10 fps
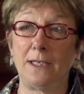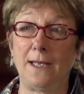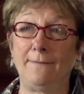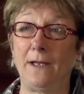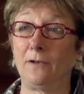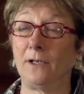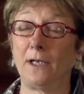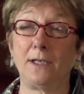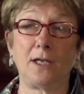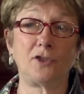and they could
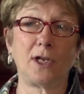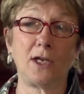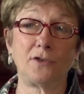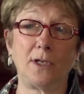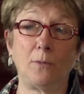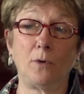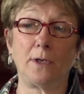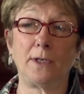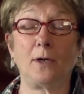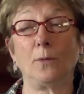get the education they
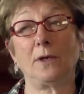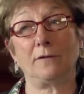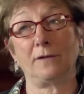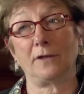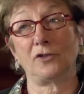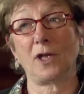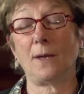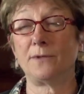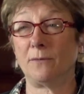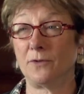wanted and we could fill the
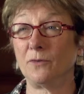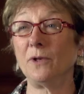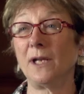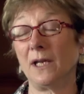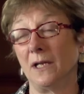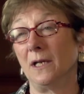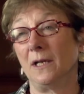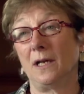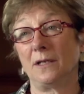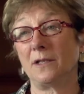job. So it was really
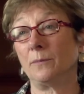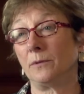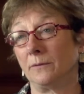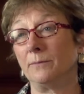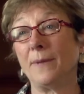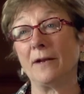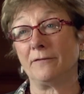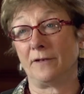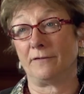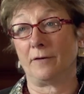a double
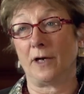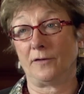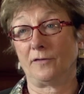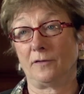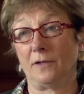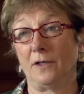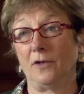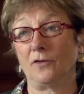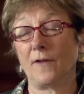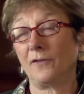benefit for us.
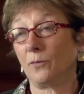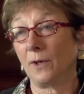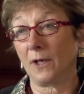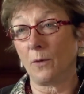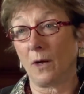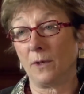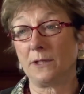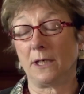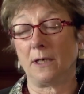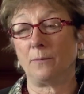So that's really why we
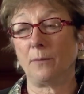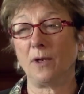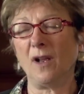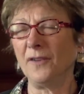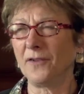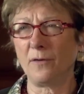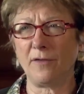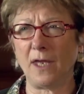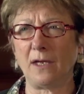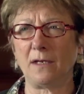did it. But we also
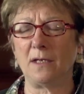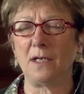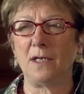think